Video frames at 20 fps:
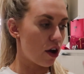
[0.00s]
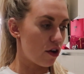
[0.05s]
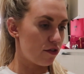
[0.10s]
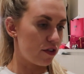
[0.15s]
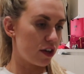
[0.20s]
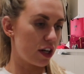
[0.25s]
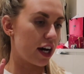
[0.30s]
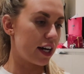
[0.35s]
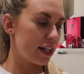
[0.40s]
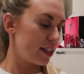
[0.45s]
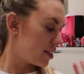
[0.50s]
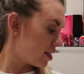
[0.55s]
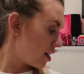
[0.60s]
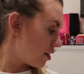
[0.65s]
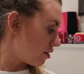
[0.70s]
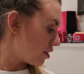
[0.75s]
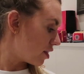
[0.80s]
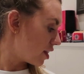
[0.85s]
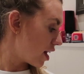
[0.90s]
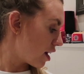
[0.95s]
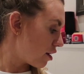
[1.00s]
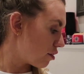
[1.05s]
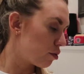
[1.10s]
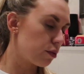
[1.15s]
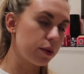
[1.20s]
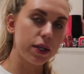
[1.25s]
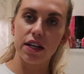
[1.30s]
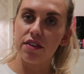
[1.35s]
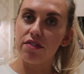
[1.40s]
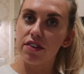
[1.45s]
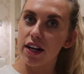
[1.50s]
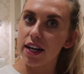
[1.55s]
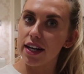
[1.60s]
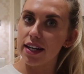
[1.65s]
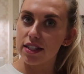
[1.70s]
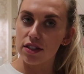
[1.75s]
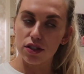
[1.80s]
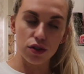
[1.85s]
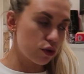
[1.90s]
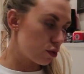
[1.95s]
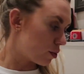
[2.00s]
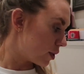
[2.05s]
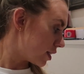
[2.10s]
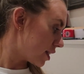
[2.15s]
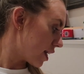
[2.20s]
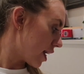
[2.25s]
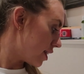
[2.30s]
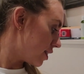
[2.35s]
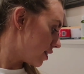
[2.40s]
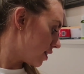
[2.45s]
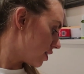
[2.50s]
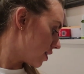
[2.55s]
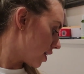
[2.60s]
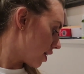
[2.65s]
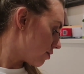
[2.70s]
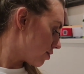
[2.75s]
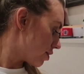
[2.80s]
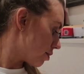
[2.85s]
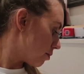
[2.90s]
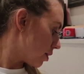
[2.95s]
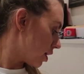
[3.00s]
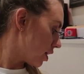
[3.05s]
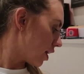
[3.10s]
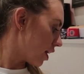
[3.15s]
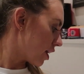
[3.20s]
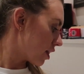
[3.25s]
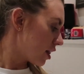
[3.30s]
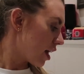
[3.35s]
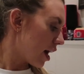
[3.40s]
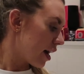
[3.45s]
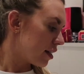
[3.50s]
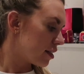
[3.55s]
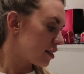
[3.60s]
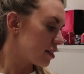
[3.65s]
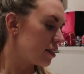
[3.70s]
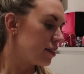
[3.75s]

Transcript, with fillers: overnights here and there or whatever it's always handy to have something like that